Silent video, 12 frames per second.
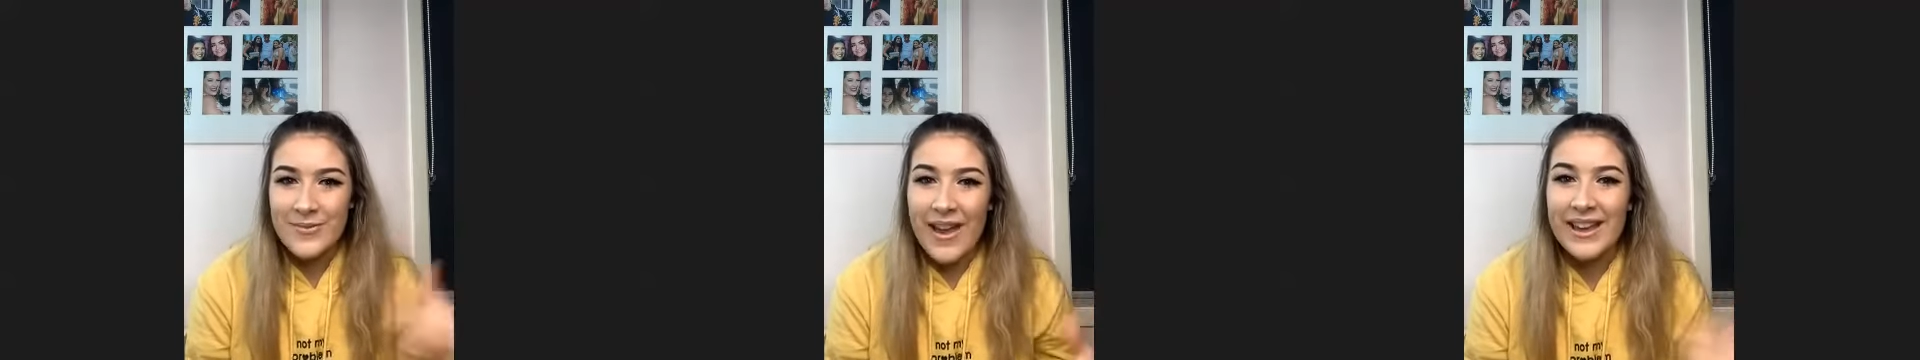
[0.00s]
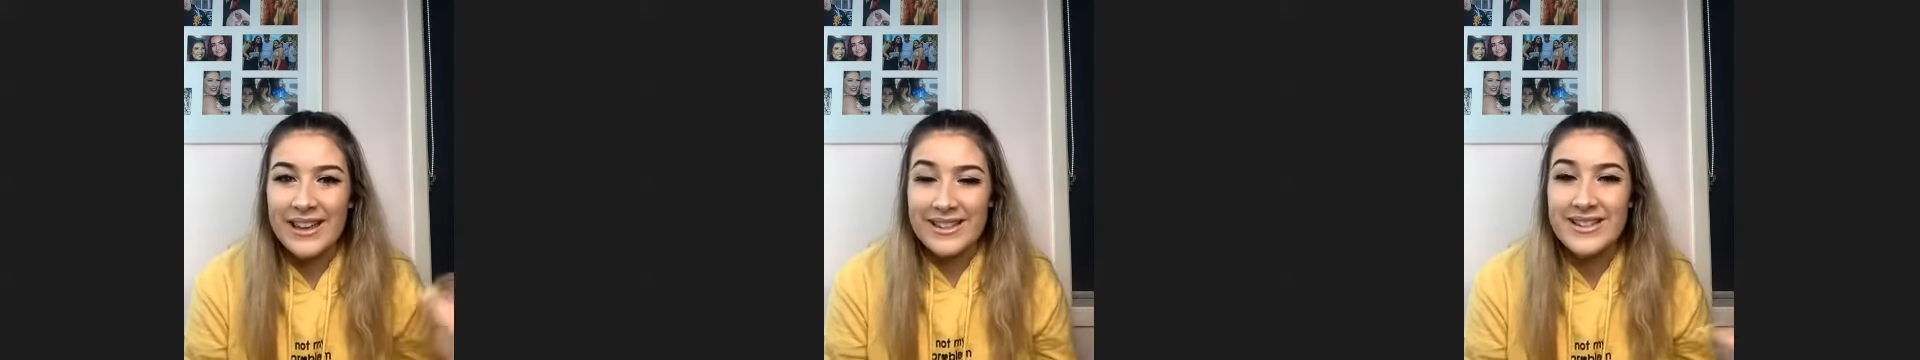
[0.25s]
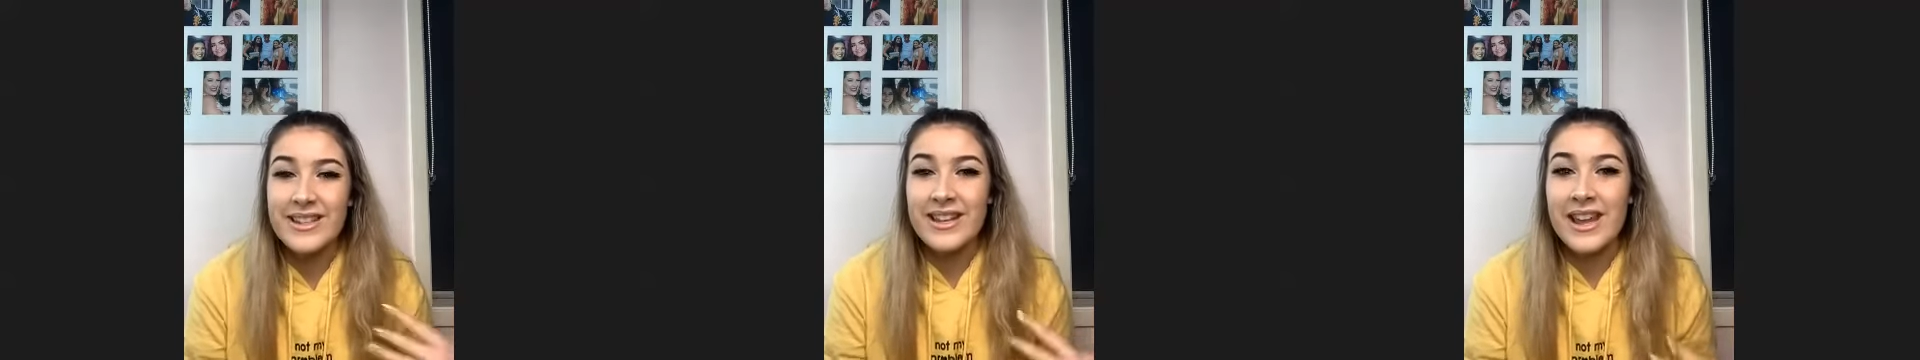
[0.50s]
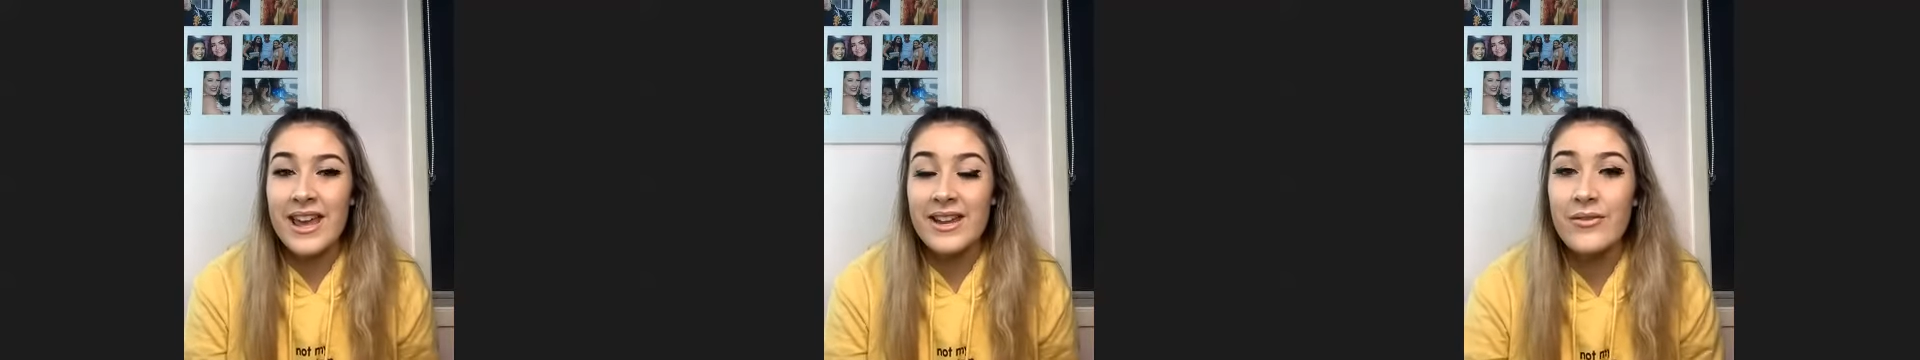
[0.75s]
my ears
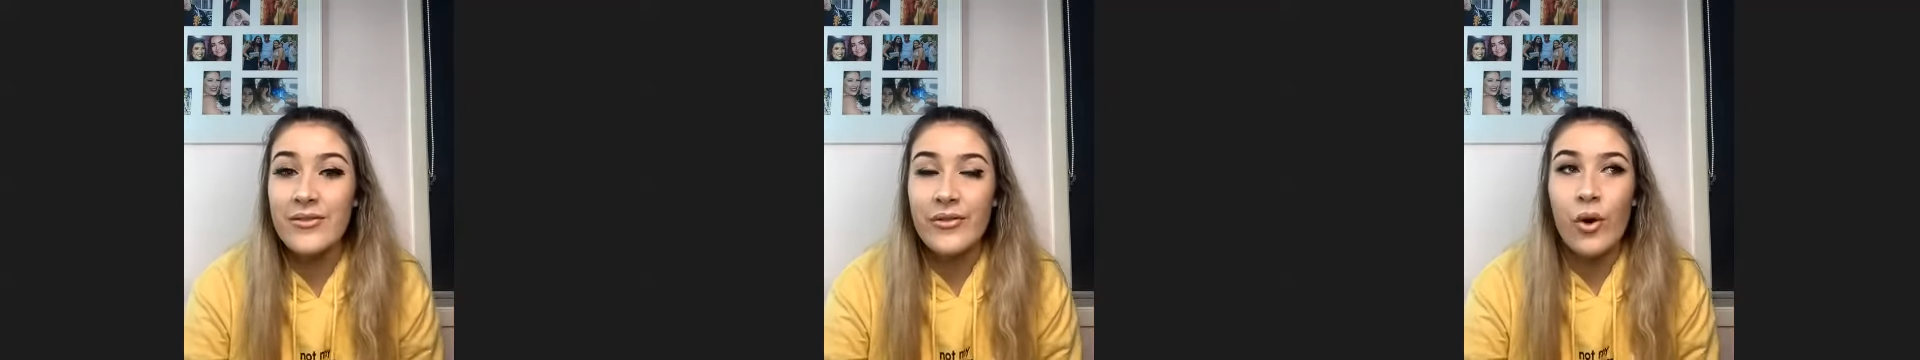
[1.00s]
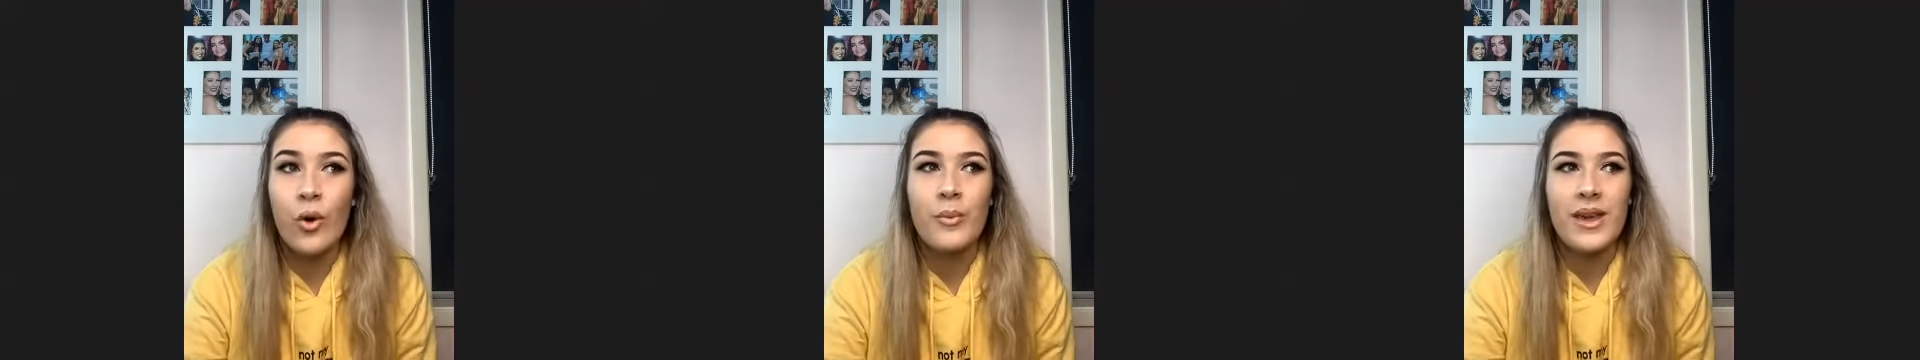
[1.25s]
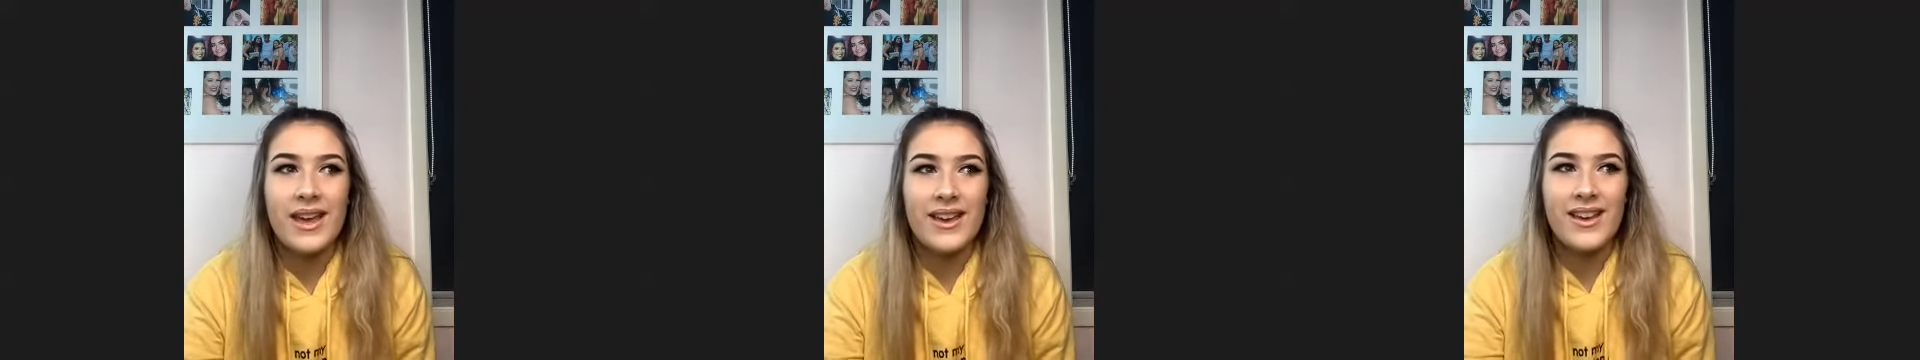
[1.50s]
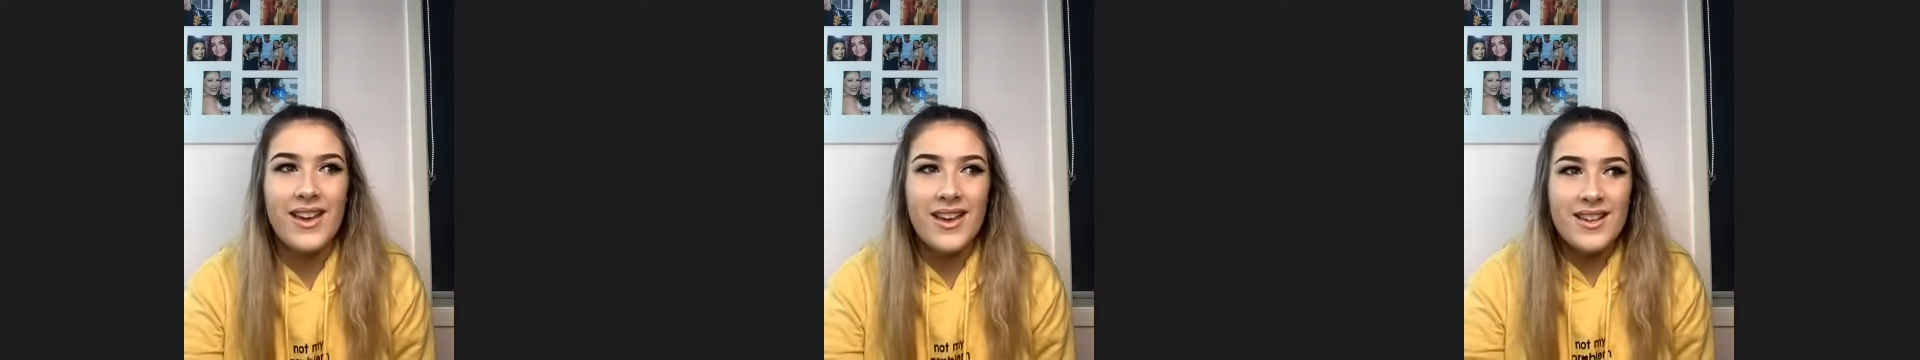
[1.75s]
and forming